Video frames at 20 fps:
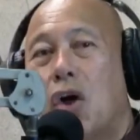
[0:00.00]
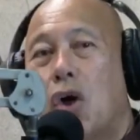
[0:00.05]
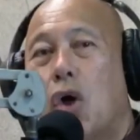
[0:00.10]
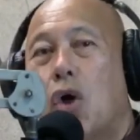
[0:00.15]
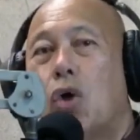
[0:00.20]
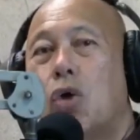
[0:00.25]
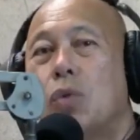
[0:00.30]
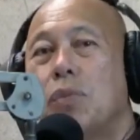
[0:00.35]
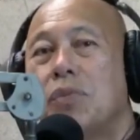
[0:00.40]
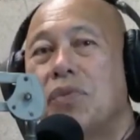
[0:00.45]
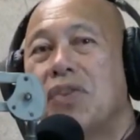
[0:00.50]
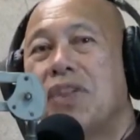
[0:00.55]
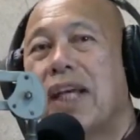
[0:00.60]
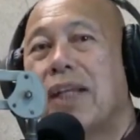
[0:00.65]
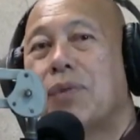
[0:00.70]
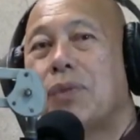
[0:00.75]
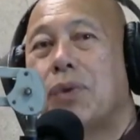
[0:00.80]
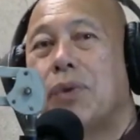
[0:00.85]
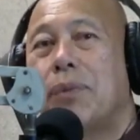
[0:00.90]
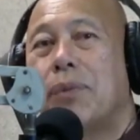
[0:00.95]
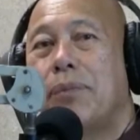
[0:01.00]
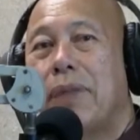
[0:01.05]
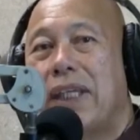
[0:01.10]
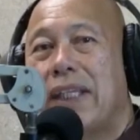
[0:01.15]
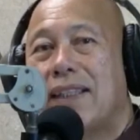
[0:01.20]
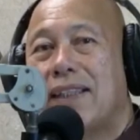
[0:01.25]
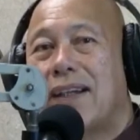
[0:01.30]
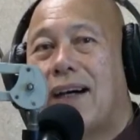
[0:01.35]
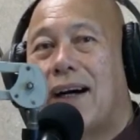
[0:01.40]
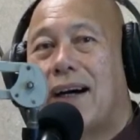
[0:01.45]
homes that will
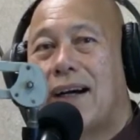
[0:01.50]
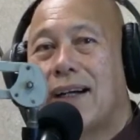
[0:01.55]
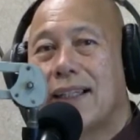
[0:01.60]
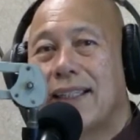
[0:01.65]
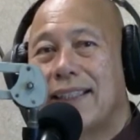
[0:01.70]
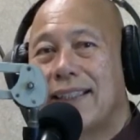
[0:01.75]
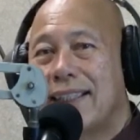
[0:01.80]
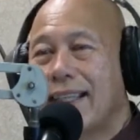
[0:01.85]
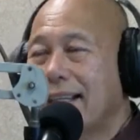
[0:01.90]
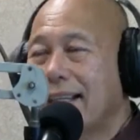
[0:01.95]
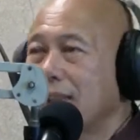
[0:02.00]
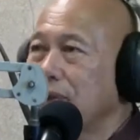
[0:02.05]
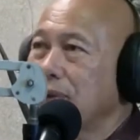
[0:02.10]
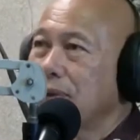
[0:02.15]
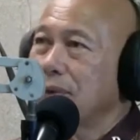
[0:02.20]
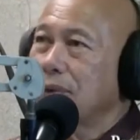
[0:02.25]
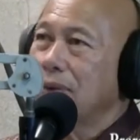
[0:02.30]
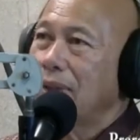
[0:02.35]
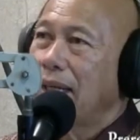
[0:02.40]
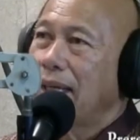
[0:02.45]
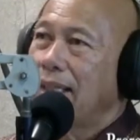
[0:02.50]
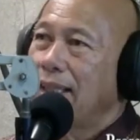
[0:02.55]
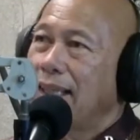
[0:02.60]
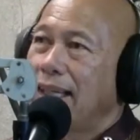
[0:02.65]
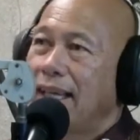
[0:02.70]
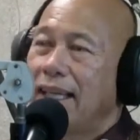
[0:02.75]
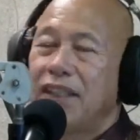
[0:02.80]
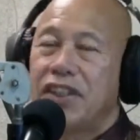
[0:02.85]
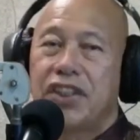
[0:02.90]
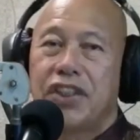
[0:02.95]
meet the architectural and
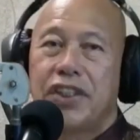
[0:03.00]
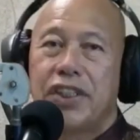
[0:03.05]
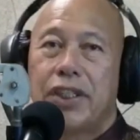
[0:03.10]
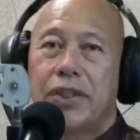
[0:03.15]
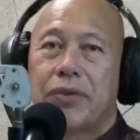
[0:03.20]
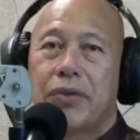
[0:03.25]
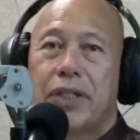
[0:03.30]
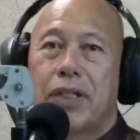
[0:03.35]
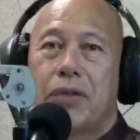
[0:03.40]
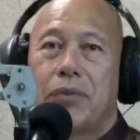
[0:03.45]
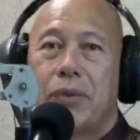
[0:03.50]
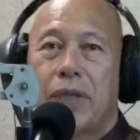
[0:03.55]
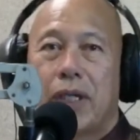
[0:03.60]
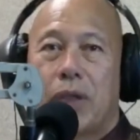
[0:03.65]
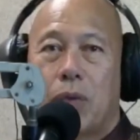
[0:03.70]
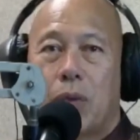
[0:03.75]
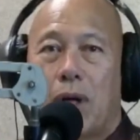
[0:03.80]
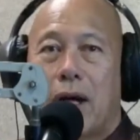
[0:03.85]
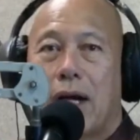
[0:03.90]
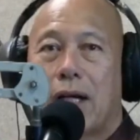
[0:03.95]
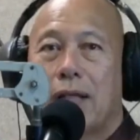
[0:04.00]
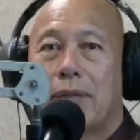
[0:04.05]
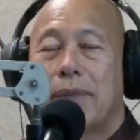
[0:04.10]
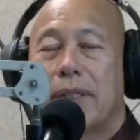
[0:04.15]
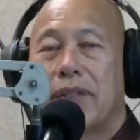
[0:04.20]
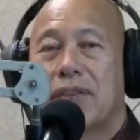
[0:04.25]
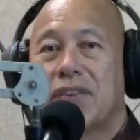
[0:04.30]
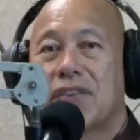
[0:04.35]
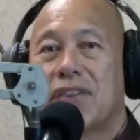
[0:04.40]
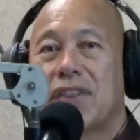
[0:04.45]
engineering
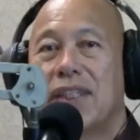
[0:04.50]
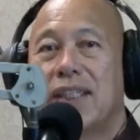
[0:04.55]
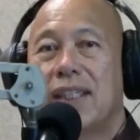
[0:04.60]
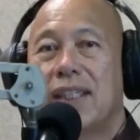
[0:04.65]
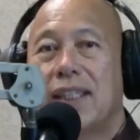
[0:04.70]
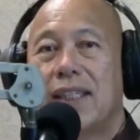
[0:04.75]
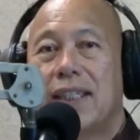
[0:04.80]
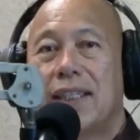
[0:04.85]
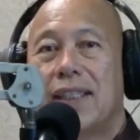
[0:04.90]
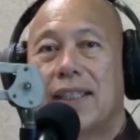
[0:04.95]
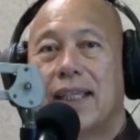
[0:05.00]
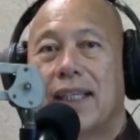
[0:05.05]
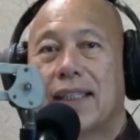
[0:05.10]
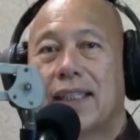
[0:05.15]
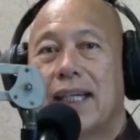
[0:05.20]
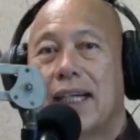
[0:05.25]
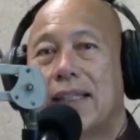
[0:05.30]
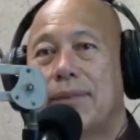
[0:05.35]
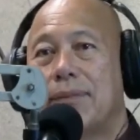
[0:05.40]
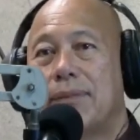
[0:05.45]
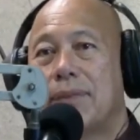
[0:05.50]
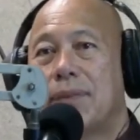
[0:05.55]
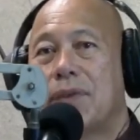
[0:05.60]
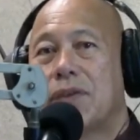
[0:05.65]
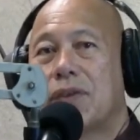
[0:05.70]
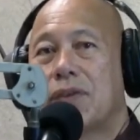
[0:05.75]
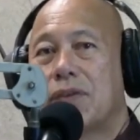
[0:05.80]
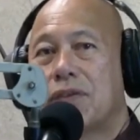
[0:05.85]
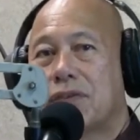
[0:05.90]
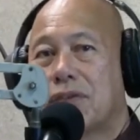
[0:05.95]
requirements that
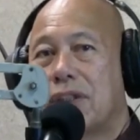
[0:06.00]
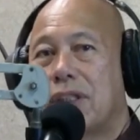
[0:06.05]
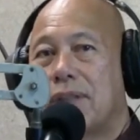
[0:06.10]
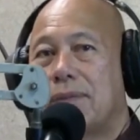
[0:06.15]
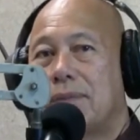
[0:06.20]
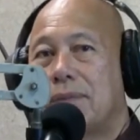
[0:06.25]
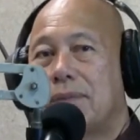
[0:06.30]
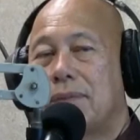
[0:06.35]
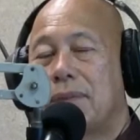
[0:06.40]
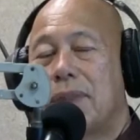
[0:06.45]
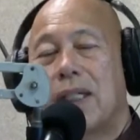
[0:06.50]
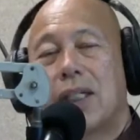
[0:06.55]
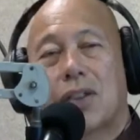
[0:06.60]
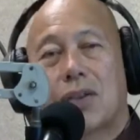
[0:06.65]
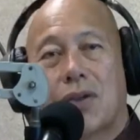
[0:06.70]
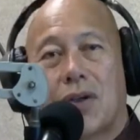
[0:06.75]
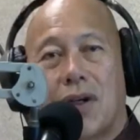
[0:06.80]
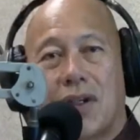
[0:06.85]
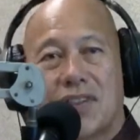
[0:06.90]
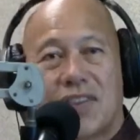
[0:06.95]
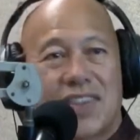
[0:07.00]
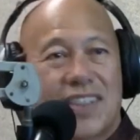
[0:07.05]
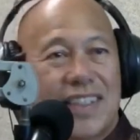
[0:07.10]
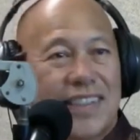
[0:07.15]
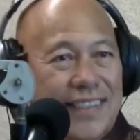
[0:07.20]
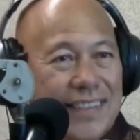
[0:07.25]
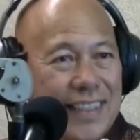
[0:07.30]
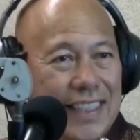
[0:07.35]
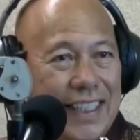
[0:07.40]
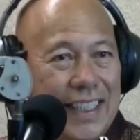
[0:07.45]
comes from across the
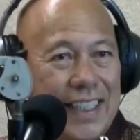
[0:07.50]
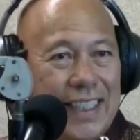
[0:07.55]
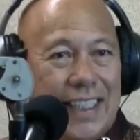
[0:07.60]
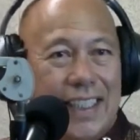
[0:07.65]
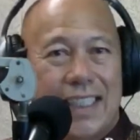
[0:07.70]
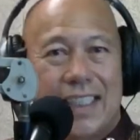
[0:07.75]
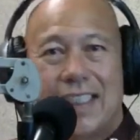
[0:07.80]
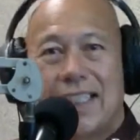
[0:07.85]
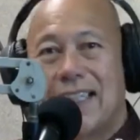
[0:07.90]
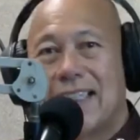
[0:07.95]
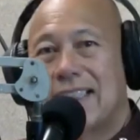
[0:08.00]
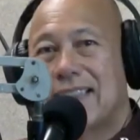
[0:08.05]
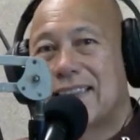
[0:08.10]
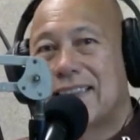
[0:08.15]
sea,